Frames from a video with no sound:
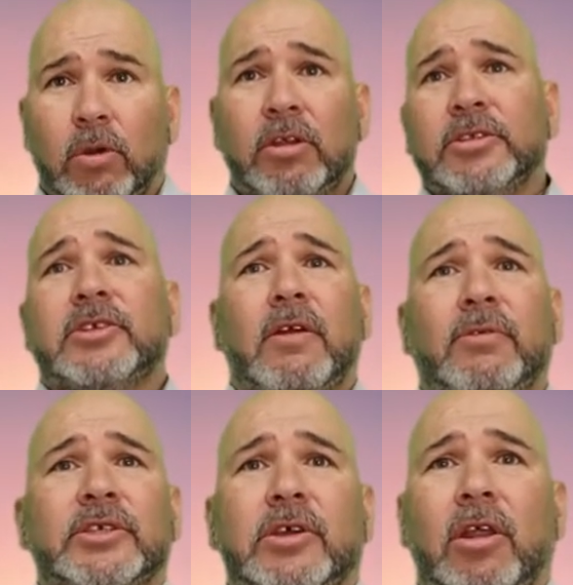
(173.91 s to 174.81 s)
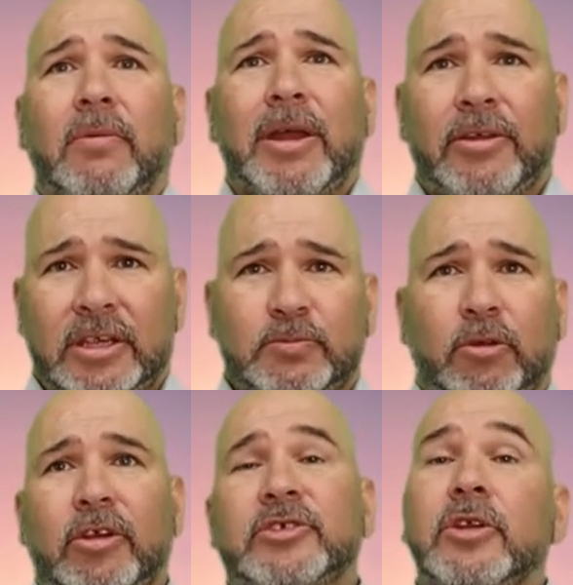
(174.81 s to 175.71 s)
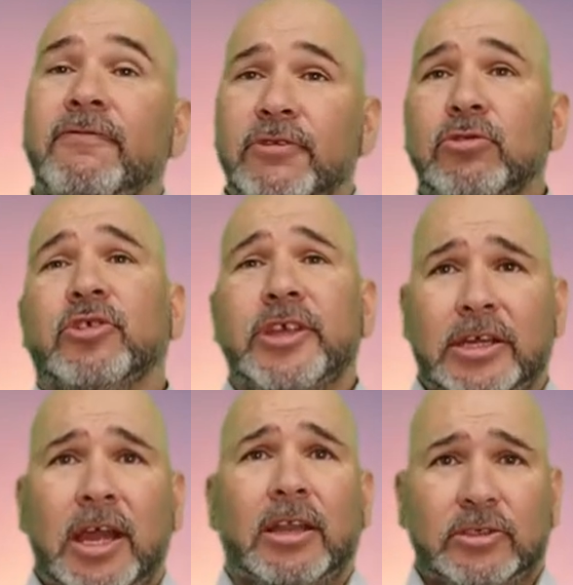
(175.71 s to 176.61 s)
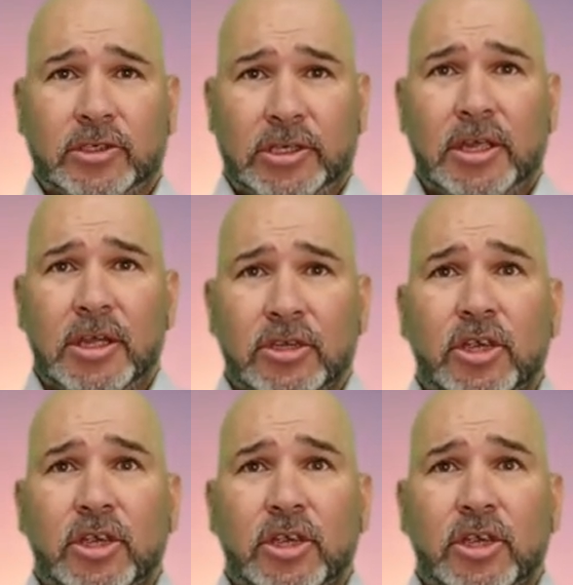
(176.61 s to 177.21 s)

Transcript: World Discovery is all about exploration and future technology.